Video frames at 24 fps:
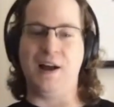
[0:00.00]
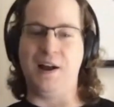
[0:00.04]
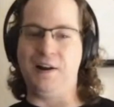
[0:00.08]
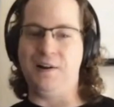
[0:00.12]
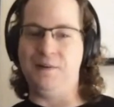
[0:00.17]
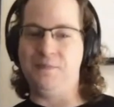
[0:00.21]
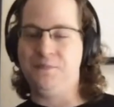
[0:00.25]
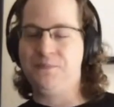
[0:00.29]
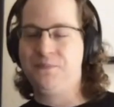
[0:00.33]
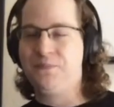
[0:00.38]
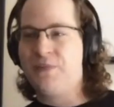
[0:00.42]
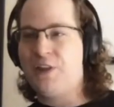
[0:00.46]
Uh,
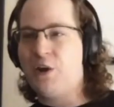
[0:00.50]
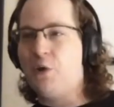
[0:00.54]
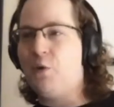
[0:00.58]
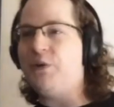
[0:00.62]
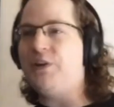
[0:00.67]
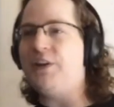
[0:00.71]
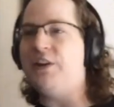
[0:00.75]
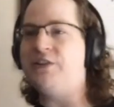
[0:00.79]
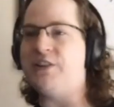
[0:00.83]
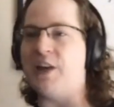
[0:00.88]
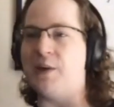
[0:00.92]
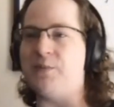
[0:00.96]
cool.
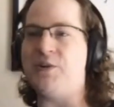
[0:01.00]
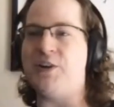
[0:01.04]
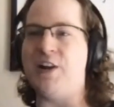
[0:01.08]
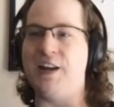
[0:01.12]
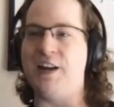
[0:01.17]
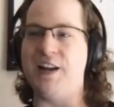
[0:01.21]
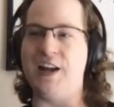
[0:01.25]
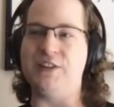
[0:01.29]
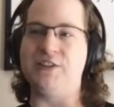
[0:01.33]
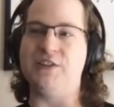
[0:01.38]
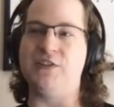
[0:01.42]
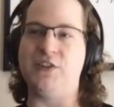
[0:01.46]
With the
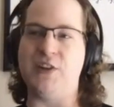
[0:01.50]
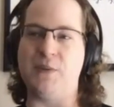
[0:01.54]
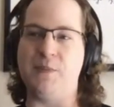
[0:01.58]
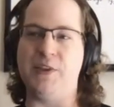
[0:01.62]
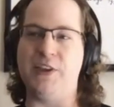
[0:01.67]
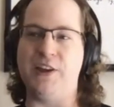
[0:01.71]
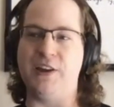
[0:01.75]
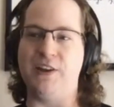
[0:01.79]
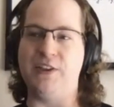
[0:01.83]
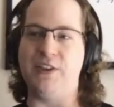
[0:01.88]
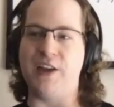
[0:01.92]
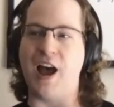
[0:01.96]
exception, I guess, of
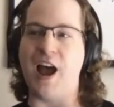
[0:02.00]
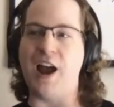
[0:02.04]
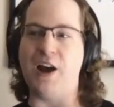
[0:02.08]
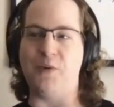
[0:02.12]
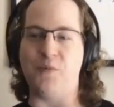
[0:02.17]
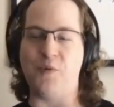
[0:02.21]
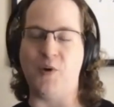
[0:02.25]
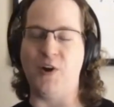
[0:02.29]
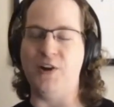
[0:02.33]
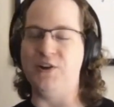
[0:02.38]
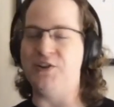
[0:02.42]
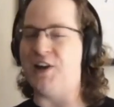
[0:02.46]
some of the, the
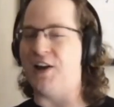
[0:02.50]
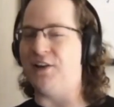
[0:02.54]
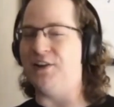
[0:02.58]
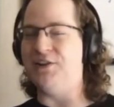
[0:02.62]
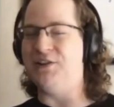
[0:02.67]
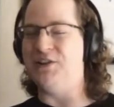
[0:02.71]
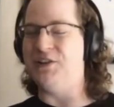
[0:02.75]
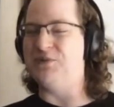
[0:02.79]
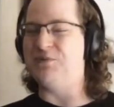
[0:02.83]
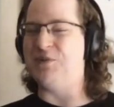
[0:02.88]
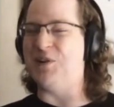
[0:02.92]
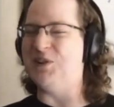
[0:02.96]
higher point
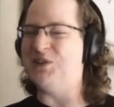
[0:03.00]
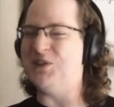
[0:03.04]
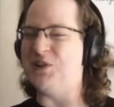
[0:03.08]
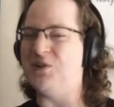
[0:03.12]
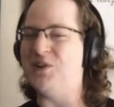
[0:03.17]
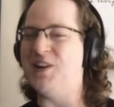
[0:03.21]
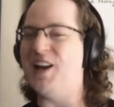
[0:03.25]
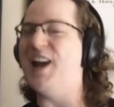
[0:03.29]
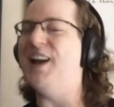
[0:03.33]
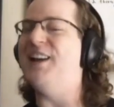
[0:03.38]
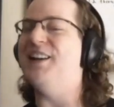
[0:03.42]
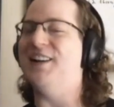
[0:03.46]
challenges where it's
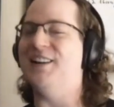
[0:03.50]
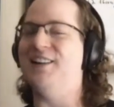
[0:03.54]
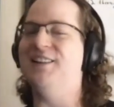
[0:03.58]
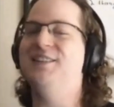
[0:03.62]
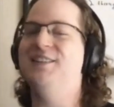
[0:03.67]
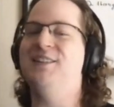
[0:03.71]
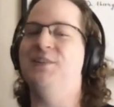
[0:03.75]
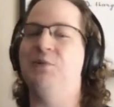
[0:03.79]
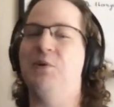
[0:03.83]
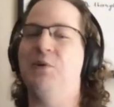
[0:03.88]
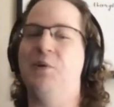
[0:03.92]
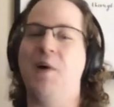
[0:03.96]
okay
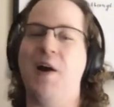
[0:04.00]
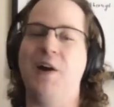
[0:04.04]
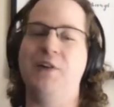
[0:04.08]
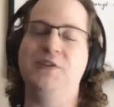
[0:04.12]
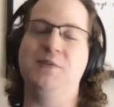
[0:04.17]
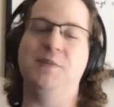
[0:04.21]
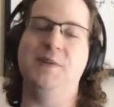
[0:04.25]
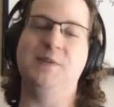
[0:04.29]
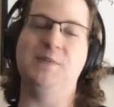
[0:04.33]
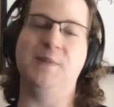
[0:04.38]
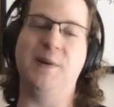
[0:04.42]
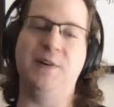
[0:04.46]
to, to
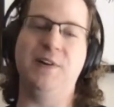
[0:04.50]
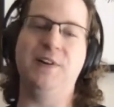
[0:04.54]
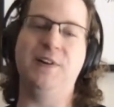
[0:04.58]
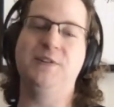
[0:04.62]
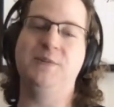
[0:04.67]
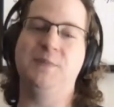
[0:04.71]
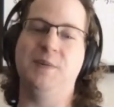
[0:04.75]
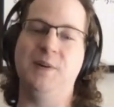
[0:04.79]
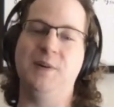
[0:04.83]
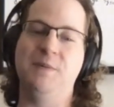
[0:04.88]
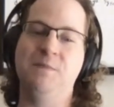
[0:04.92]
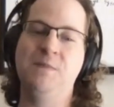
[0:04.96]
require some
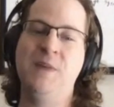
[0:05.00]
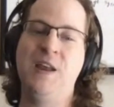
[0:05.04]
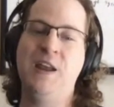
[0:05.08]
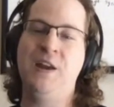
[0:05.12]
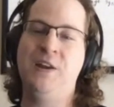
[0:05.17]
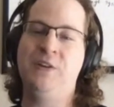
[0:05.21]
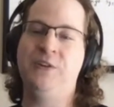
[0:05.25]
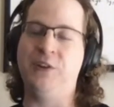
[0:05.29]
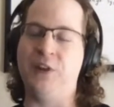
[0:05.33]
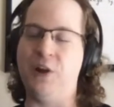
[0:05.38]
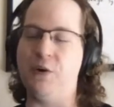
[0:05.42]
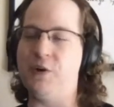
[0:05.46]
experience. But
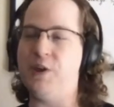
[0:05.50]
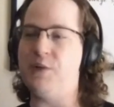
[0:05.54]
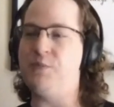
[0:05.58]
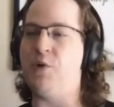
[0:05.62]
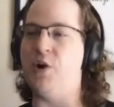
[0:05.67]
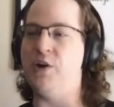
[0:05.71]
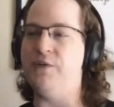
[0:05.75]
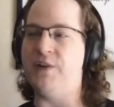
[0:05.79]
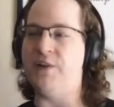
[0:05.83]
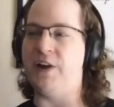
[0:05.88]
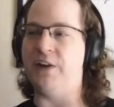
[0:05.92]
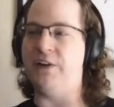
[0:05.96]
the lower
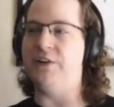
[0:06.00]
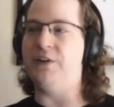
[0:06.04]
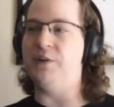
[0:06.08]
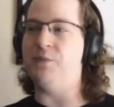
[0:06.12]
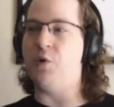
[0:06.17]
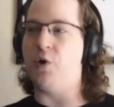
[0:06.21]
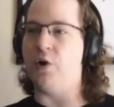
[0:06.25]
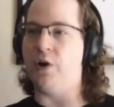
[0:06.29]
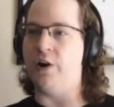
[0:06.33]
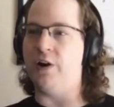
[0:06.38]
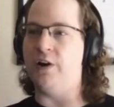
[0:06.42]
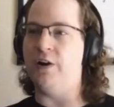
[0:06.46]
the point value,
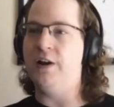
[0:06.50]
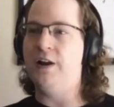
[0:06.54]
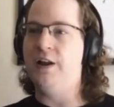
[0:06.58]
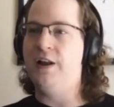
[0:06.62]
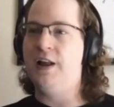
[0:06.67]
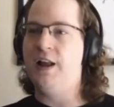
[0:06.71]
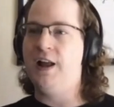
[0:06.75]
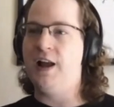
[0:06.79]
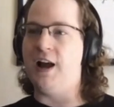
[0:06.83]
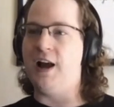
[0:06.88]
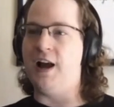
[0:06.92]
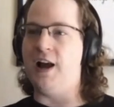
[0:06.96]
the more
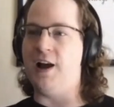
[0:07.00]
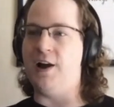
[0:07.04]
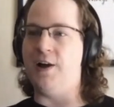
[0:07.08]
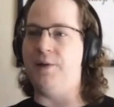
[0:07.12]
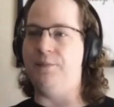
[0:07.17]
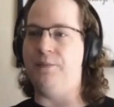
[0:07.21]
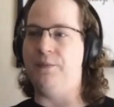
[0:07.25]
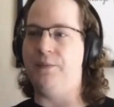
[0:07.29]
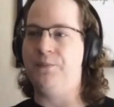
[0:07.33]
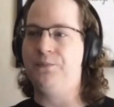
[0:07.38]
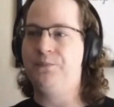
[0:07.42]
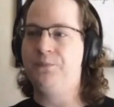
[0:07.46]

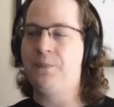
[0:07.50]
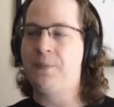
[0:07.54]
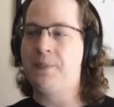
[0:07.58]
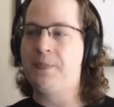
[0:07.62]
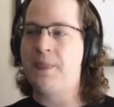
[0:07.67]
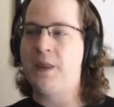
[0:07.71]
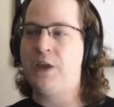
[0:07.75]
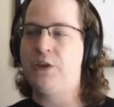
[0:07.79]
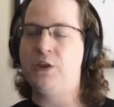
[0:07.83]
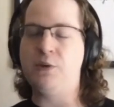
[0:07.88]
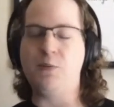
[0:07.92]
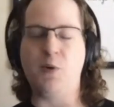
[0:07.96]
um,
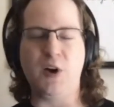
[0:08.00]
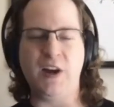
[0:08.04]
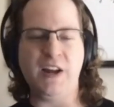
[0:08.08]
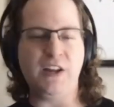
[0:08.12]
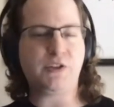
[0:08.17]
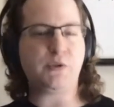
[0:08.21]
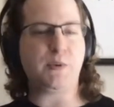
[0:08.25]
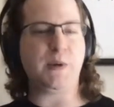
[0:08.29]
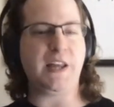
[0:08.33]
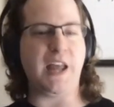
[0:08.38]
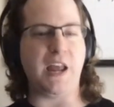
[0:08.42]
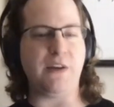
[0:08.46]
the more
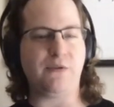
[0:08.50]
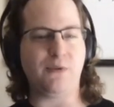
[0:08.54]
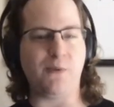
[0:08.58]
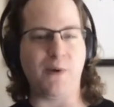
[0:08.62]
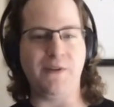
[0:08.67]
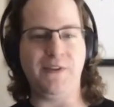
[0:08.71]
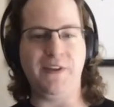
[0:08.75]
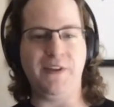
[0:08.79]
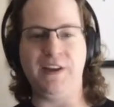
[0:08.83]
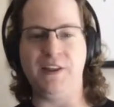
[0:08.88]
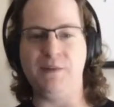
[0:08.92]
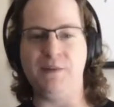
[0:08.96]
hints we gave
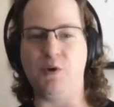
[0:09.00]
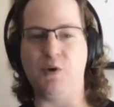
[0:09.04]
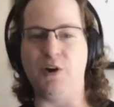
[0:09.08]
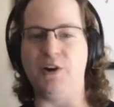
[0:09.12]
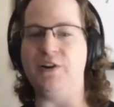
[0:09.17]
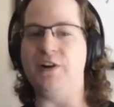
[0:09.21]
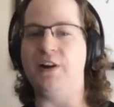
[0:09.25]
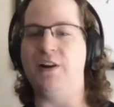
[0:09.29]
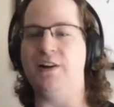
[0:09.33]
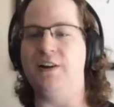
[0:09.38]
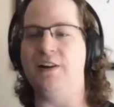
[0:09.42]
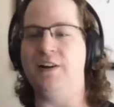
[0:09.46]
for one thing and the
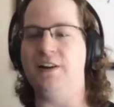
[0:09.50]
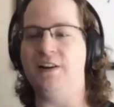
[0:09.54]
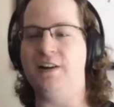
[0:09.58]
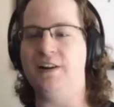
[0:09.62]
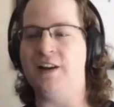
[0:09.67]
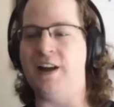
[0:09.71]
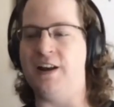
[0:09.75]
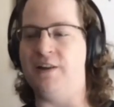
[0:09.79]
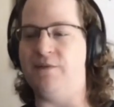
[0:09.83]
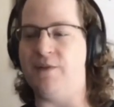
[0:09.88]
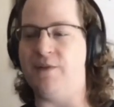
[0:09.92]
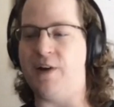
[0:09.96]
more
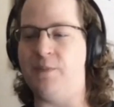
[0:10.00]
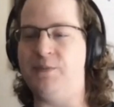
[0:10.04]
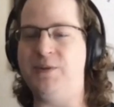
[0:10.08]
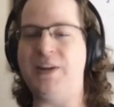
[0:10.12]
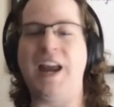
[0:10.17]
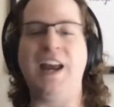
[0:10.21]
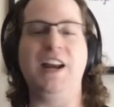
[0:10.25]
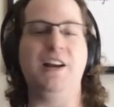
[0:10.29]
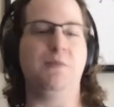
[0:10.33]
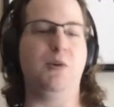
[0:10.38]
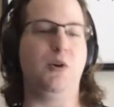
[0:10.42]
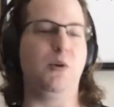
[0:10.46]
uh, kind of
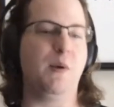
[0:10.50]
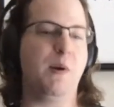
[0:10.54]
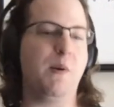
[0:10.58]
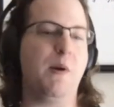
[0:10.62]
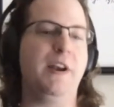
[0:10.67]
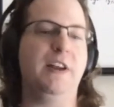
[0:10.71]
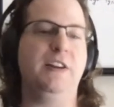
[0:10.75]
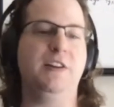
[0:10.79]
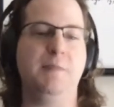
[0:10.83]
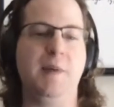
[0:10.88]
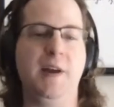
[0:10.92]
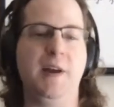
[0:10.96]
obtainable
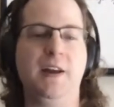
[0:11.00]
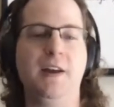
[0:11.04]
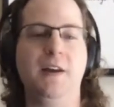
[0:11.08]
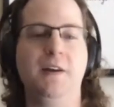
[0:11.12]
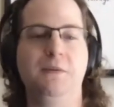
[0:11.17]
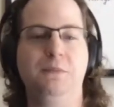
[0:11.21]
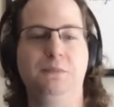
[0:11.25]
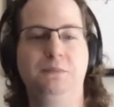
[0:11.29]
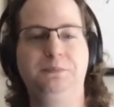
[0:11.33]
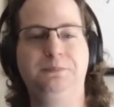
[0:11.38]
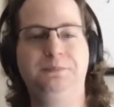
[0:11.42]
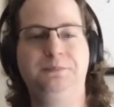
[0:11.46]
we wanted to make
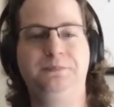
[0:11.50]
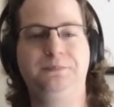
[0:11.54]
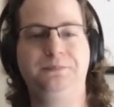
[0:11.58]
it.